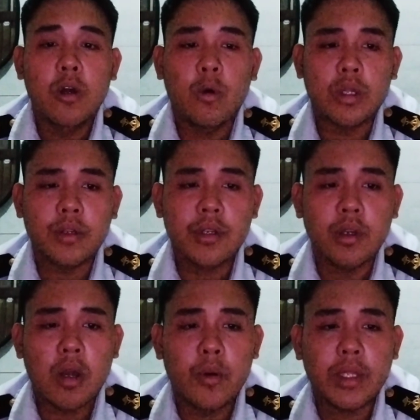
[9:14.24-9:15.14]
What are you
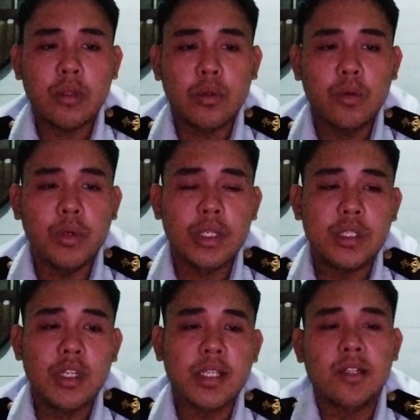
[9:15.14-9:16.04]
going to do is
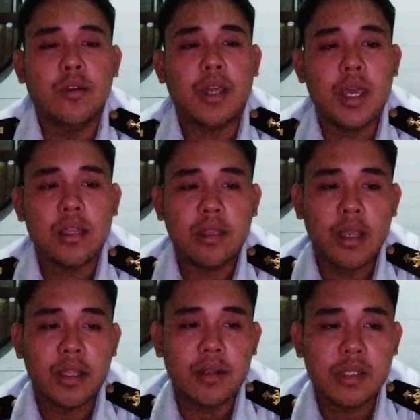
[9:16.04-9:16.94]
just locate the
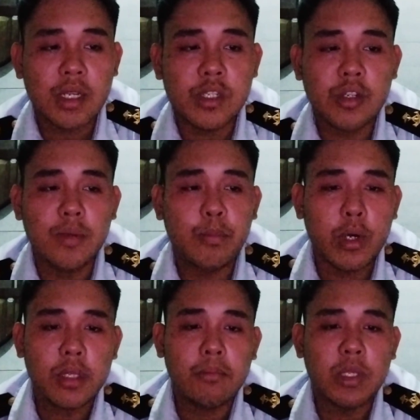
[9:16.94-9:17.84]
intersection
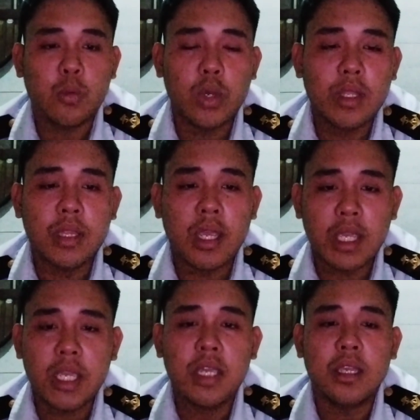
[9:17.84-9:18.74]
point between the
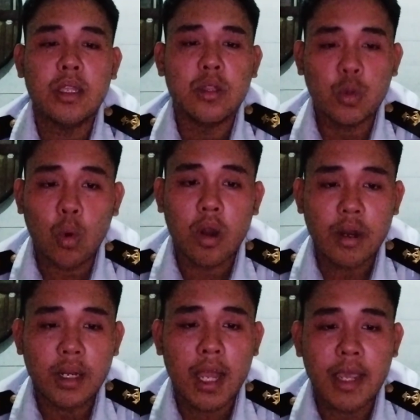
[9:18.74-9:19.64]
E to
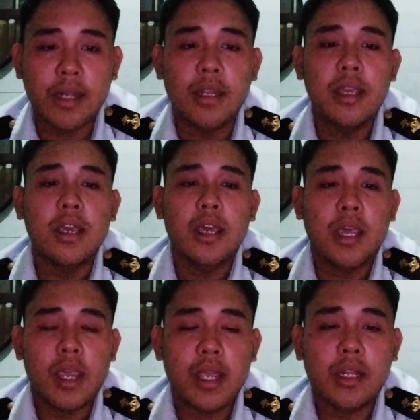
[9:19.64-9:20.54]
R line
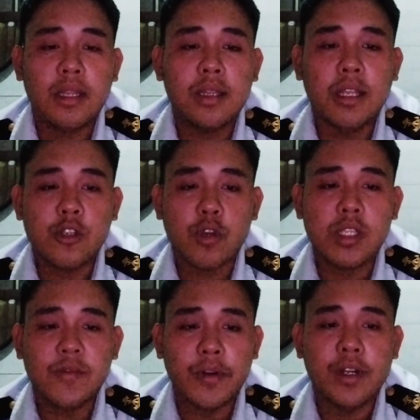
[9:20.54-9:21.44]
and the
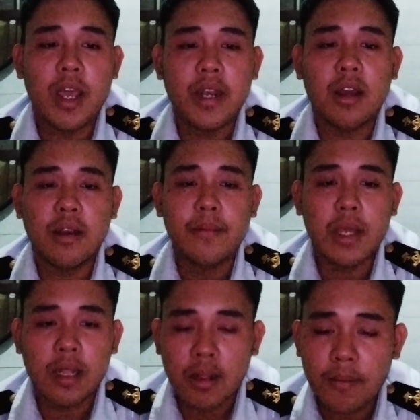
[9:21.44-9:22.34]
transferred
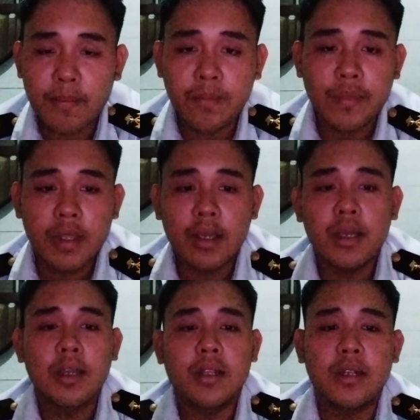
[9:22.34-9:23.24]
NRML.
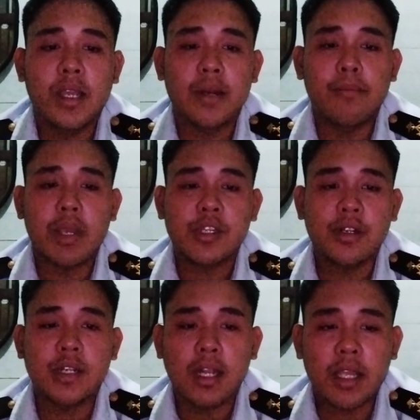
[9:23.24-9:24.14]
Then measure
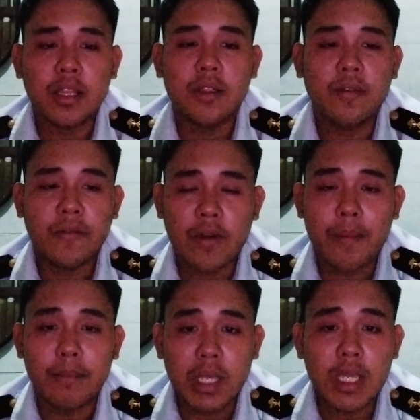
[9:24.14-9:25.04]
the length
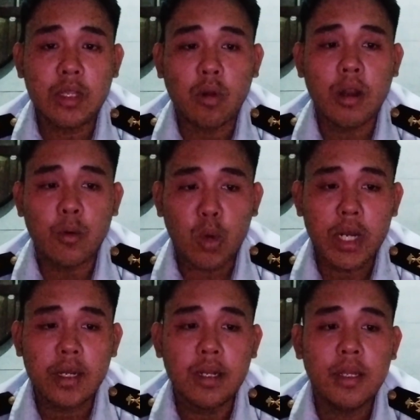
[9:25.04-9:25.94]
from E to
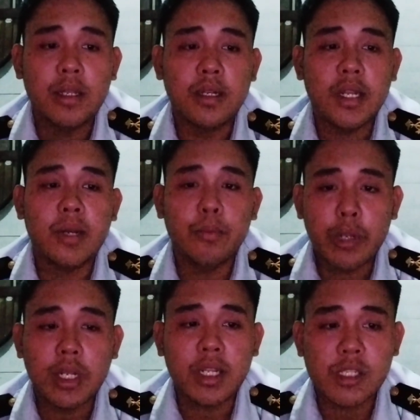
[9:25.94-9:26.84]
R1, then
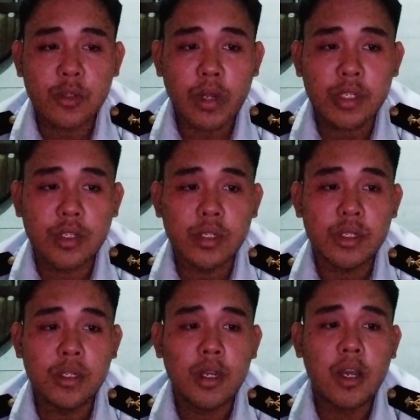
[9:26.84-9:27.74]
bring the stretch
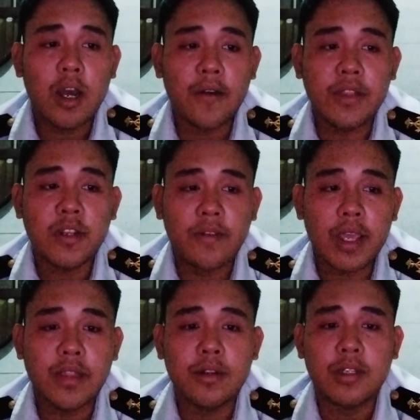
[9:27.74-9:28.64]
of the
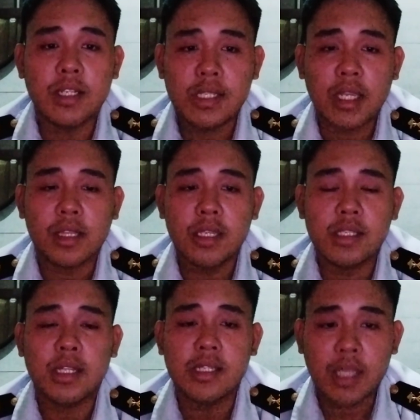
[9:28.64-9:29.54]
divider to the set
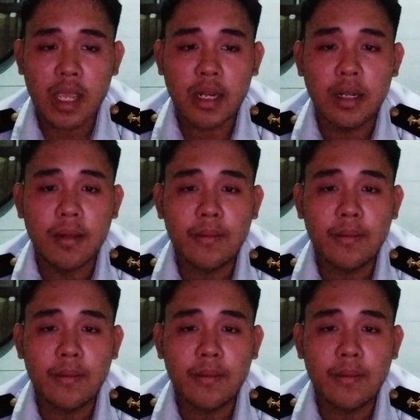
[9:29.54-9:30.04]
distance scale.